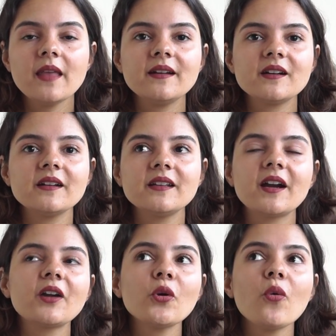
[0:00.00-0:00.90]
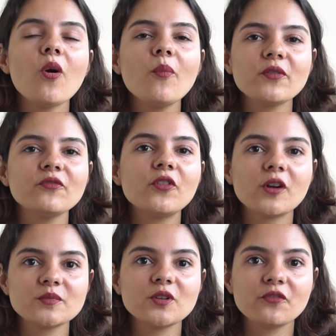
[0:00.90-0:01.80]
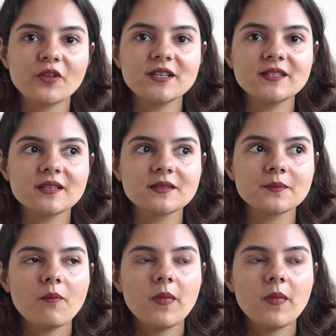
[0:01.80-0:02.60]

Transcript: There are no open forms of racism.